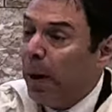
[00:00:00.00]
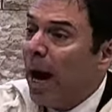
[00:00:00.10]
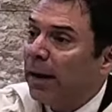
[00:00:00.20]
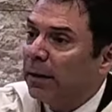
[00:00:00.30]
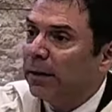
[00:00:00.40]

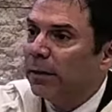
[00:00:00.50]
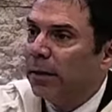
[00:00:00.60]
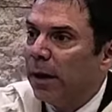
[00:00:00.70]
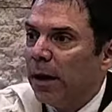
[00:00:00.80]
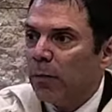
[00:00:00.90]
But
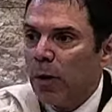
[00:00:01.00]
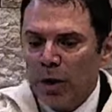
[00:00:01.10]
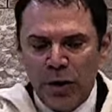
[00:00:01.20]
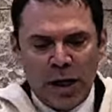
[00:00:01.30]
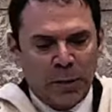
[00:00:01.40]

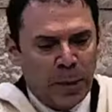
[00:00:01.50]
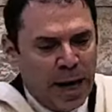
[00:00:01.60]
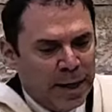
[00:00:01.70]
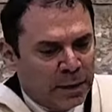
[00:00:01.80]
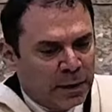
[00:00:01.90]
Rashi
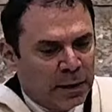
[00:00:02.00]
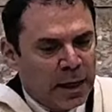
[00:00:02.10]
explains